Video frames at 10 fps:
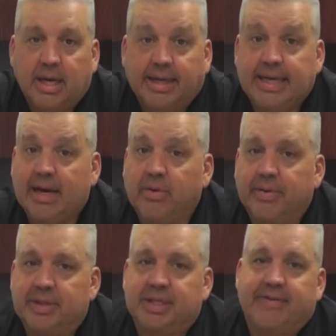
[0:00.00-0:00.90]
Yeah,
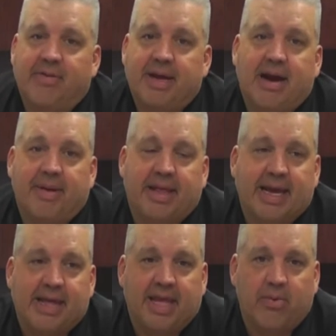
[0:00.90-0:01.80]
we'll see from there. I mean,
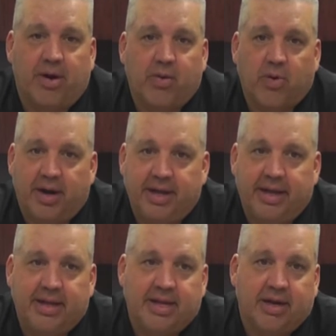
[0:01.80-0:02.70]
again, they want to run
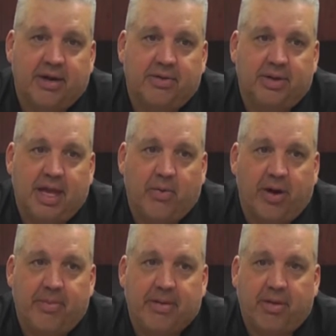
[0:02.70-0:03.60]
it, and then they
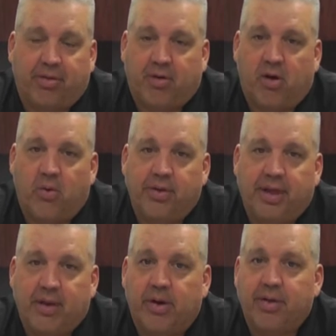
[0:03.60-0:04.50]
want to be able to throw it when
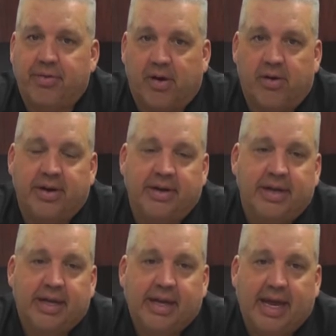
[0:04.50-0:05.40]
they want to throw it,
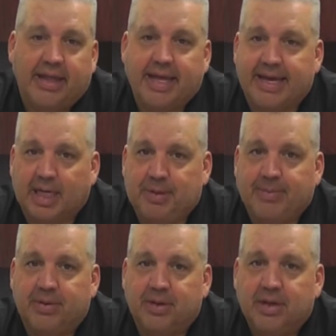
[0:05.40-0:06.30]
and they catch
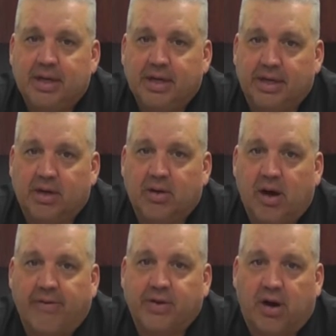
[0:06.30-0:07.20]
people,
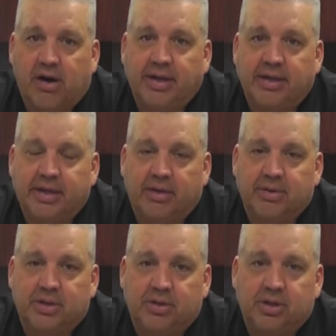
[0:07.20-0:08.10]
off guard. And
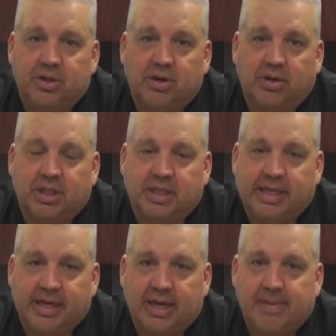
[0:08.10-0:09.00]
as soon as you start
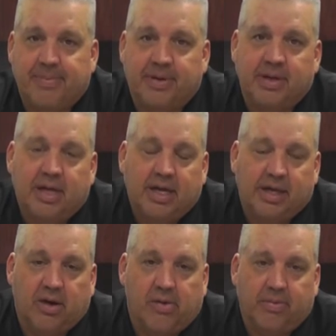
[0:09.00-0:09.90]
sneaking up and
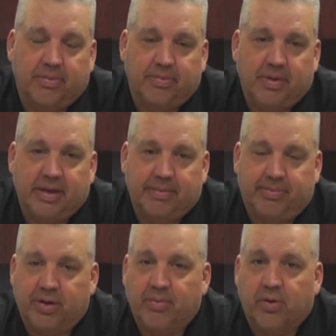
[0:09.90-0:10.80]

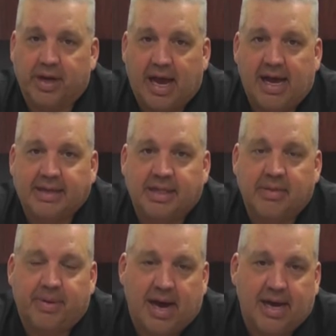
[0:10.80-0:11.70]
putting more guys in
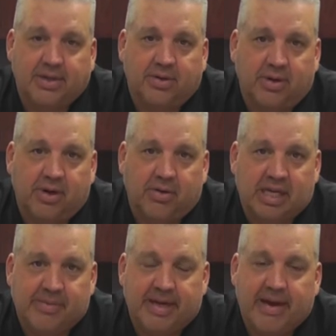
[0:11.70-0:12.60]
the box, or
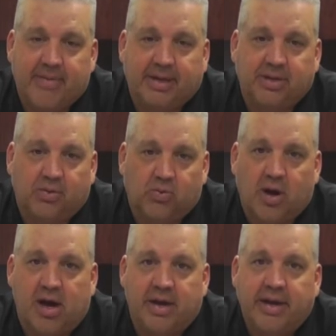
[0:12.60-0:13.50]
committing everybody to the
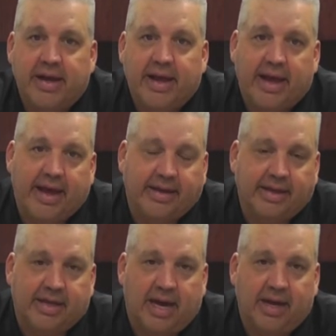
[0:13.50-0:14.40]
run,
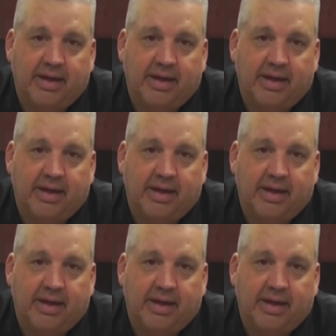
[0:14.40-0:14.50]
and you kind